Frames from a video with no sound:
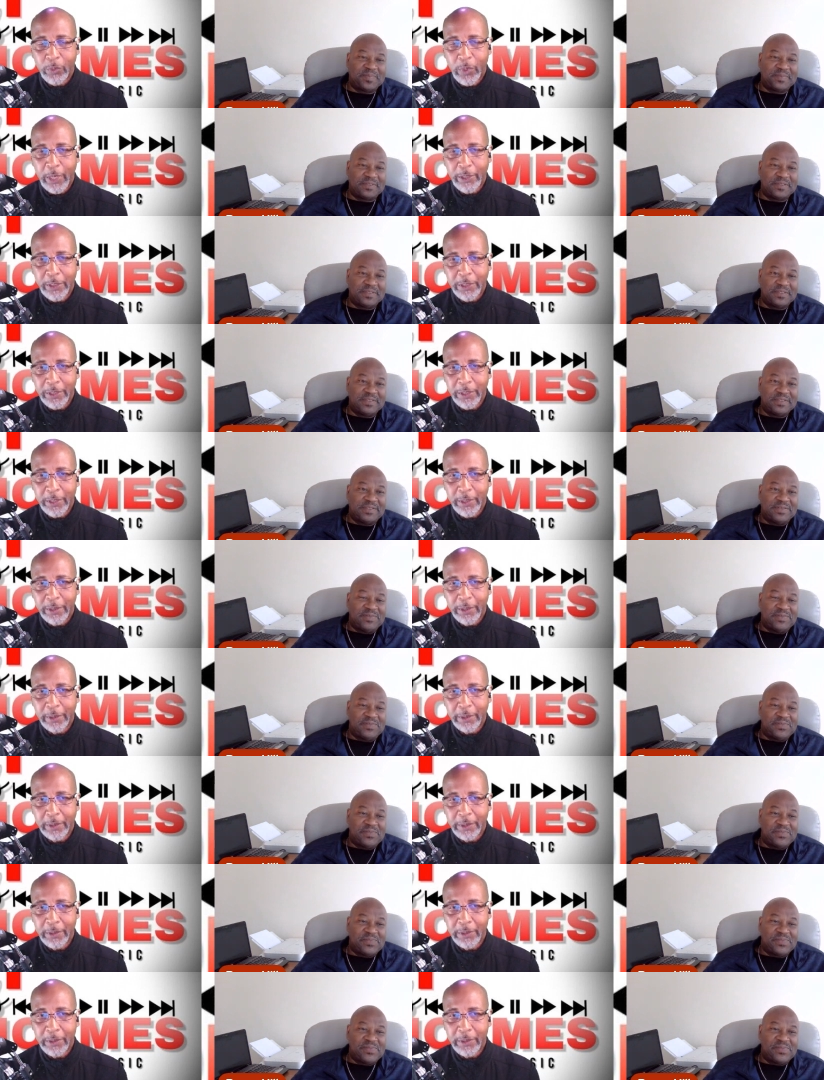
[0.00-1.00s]
Speaker 1: Roger
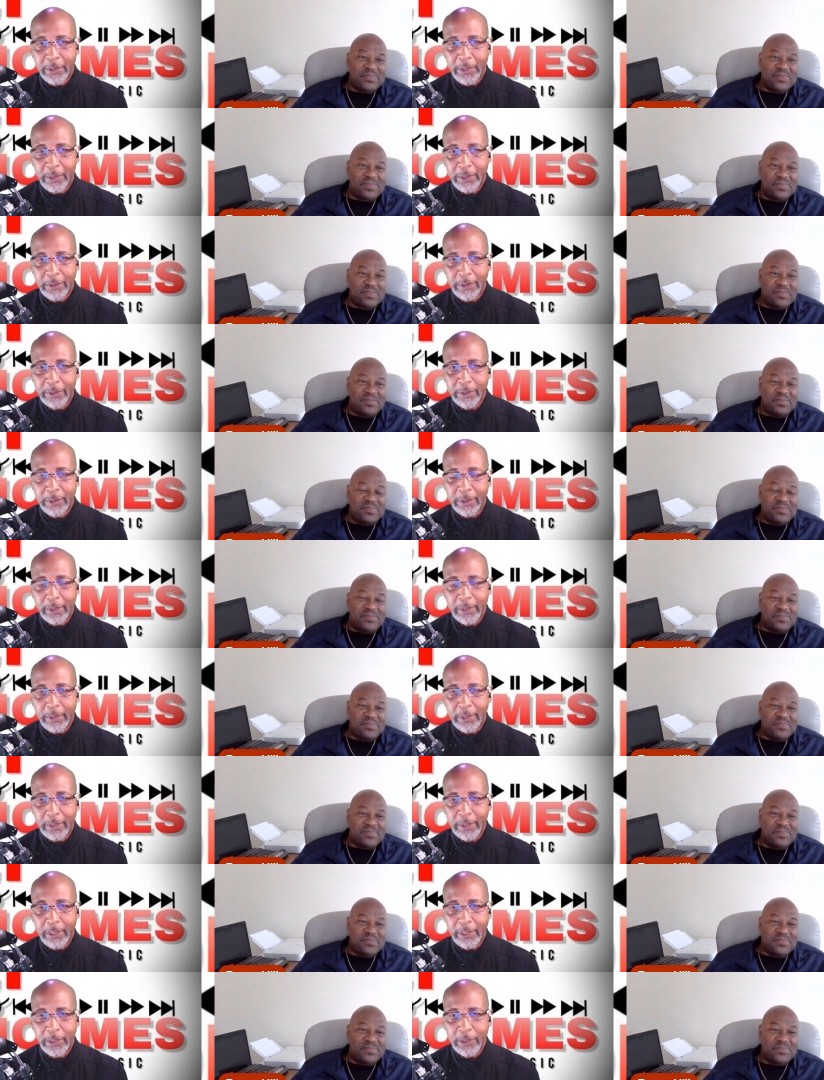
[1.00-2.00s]
Hill. He's
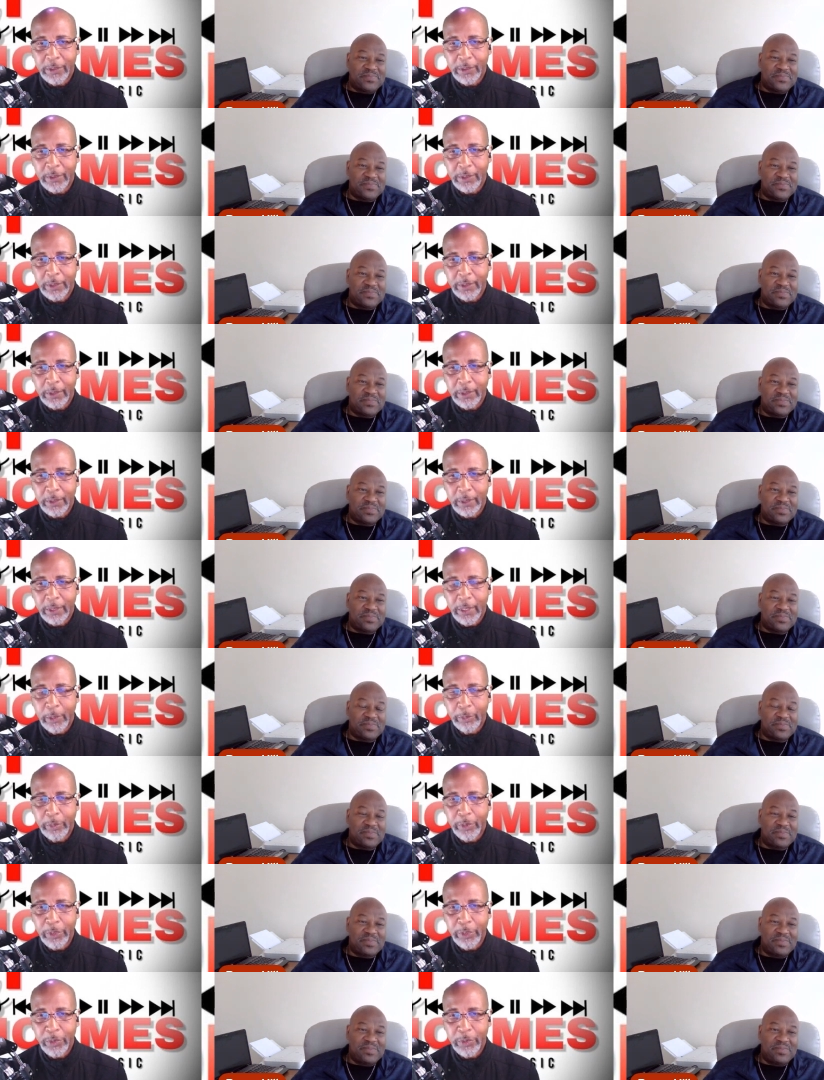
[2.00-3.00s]

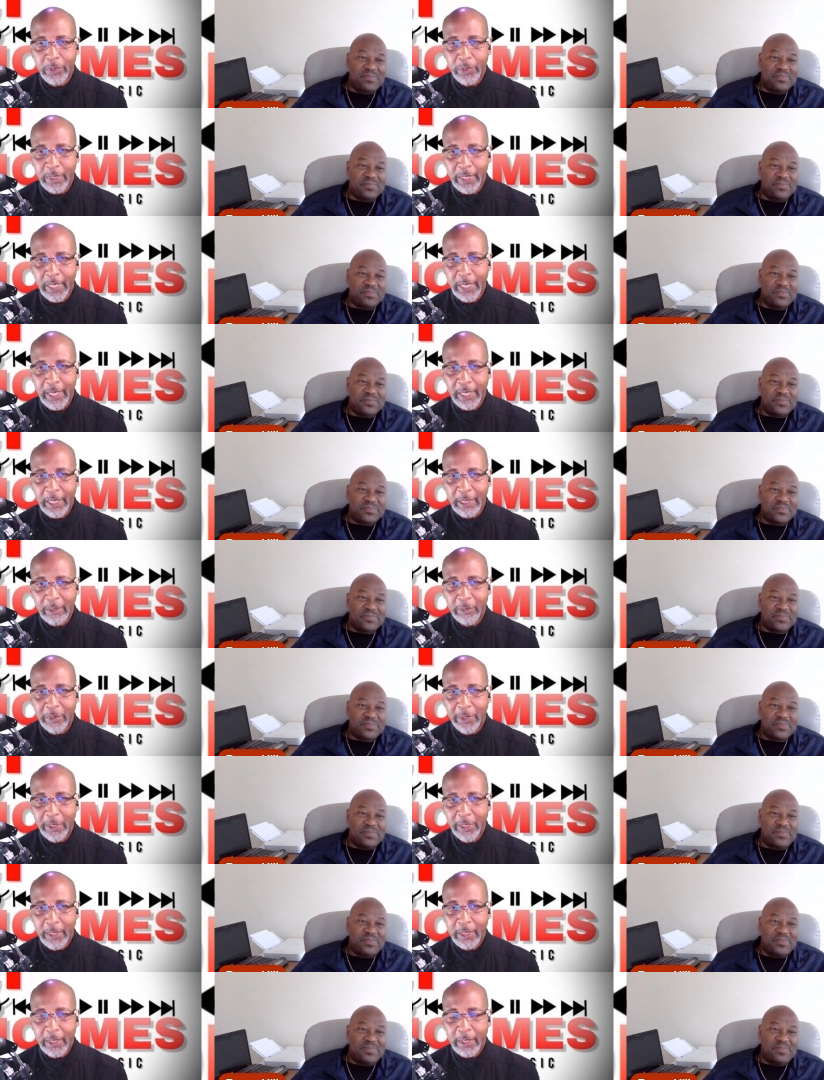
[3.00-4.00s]
hipping you to game
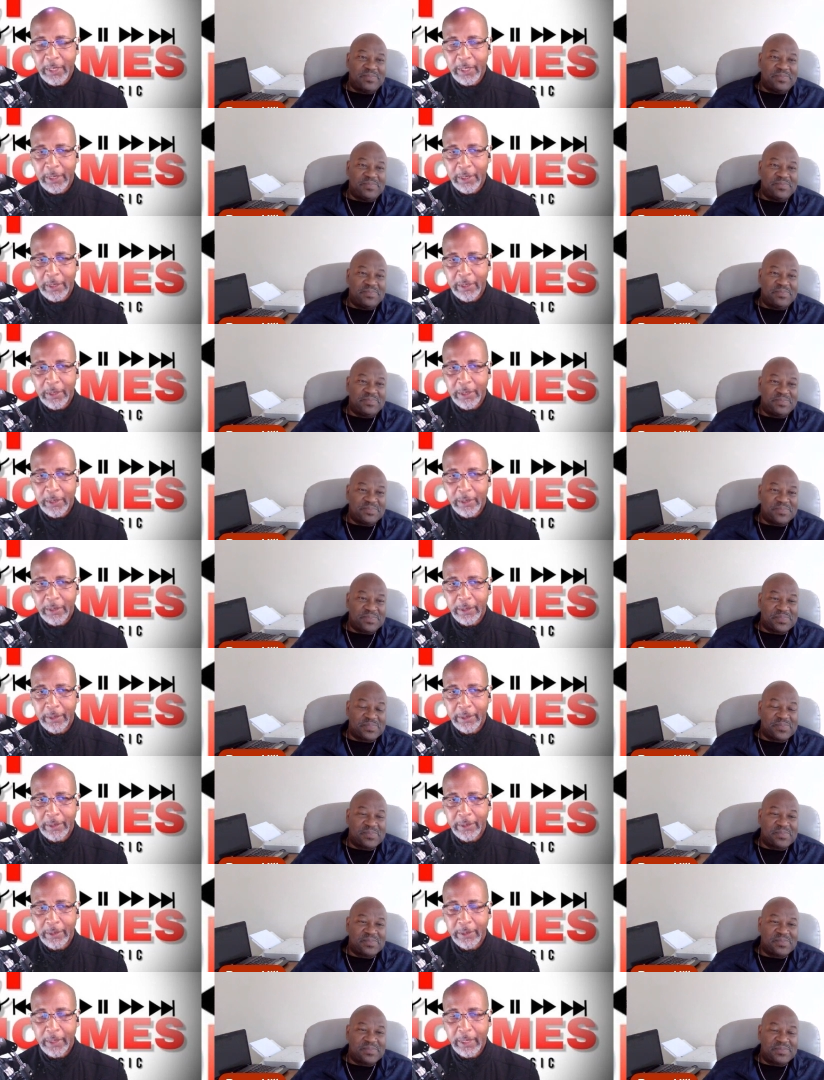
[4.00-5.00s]
and
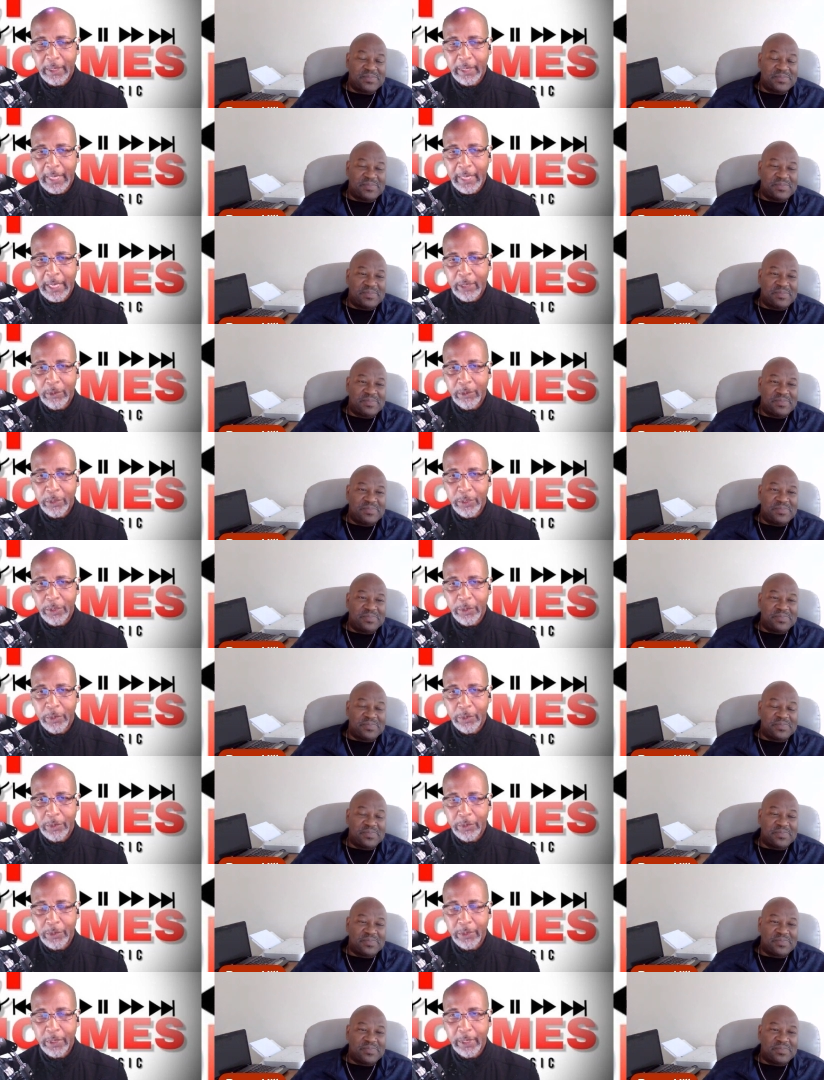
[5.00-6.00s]
allowing
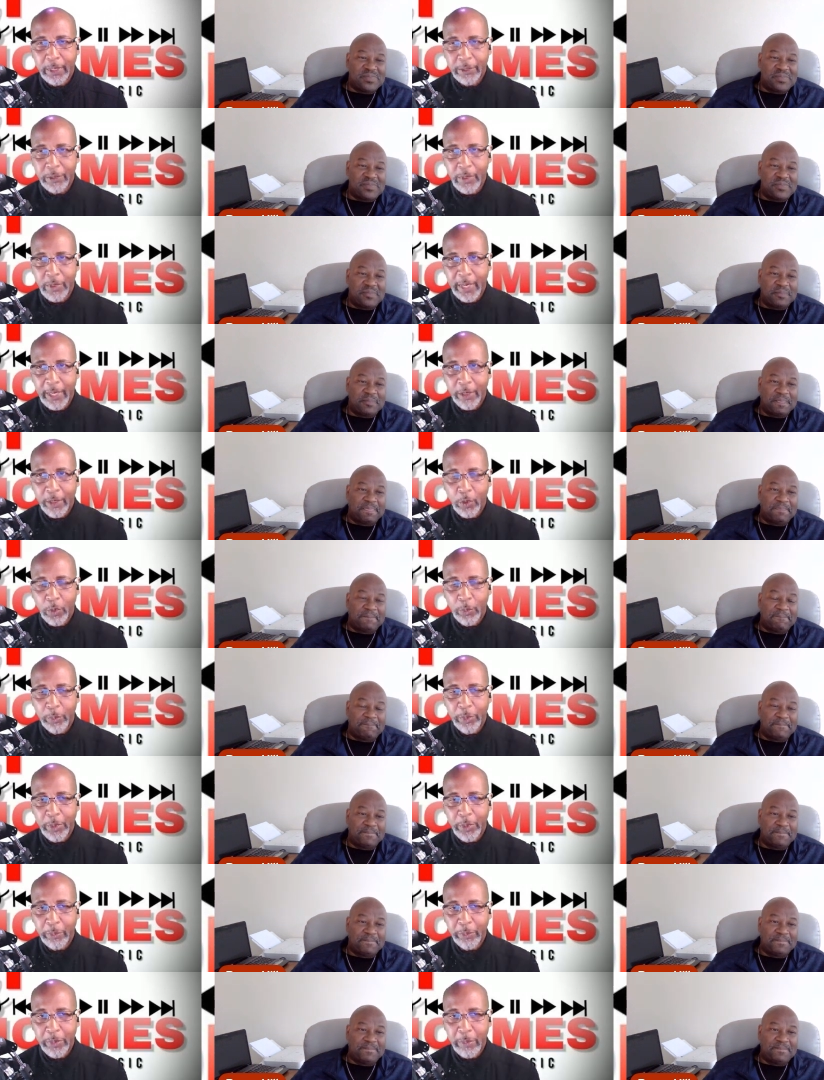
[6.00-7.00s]
you and telling you how to
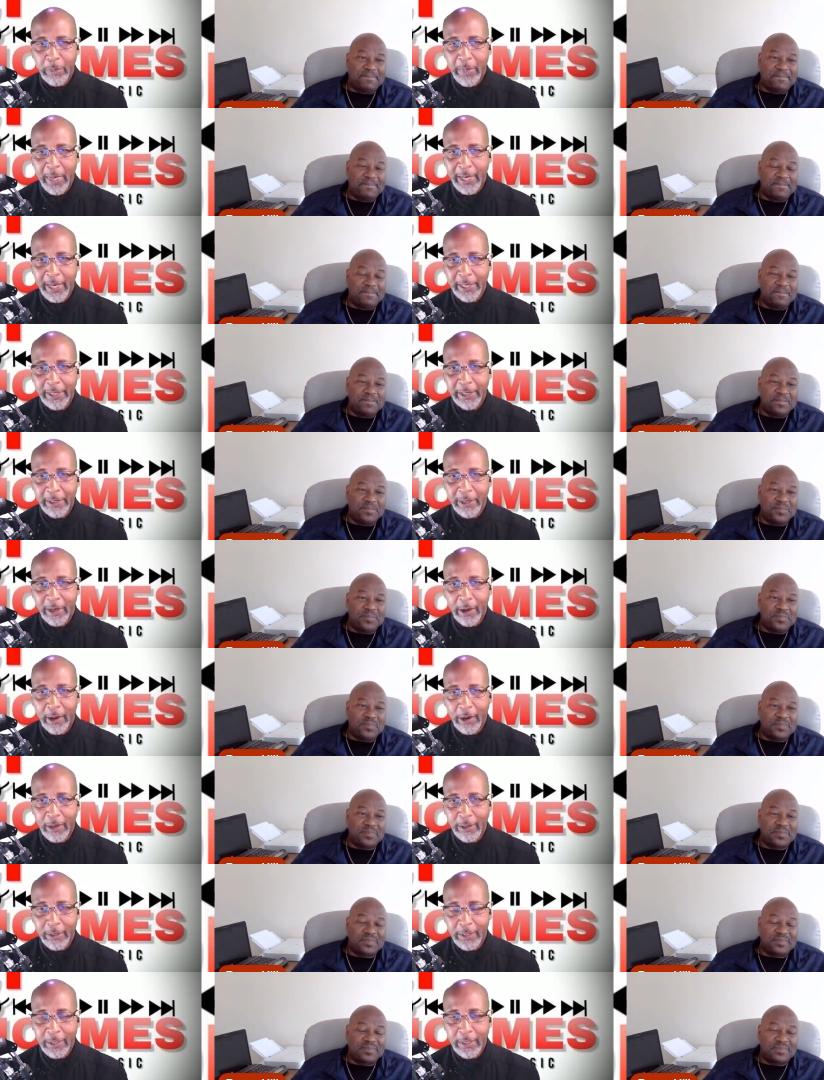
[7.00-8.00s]
open up your mind and
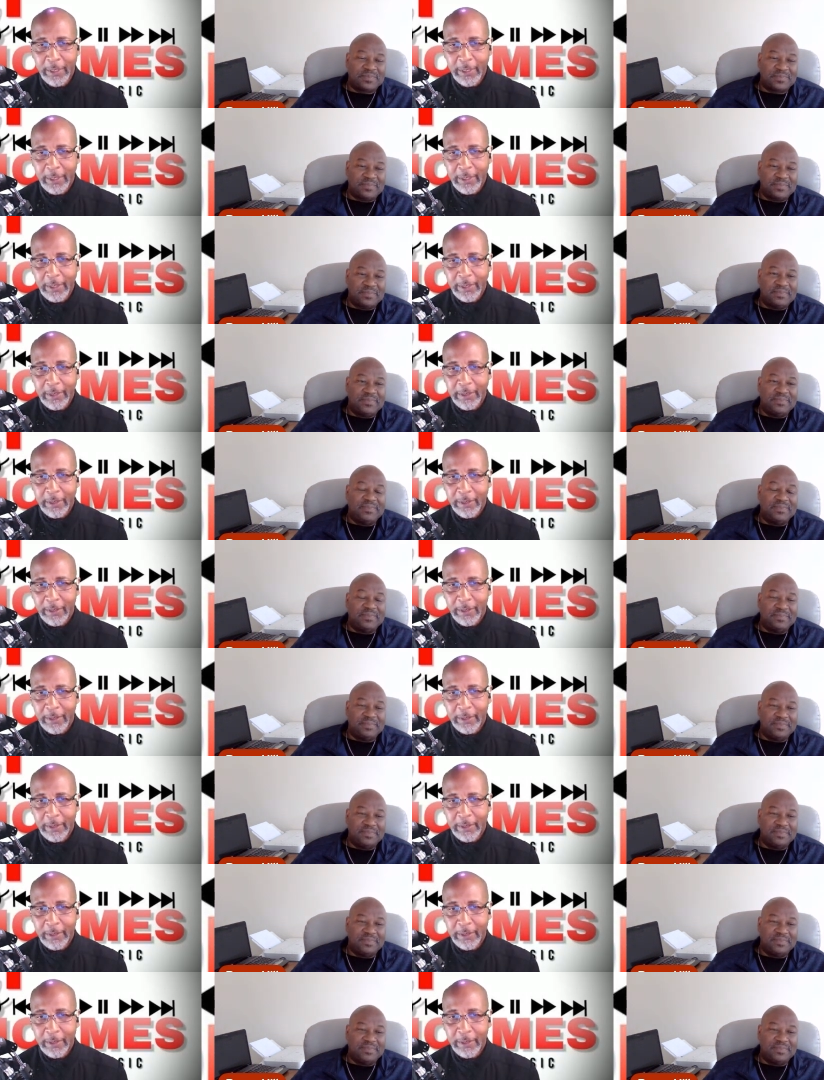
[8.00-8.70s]
heart. And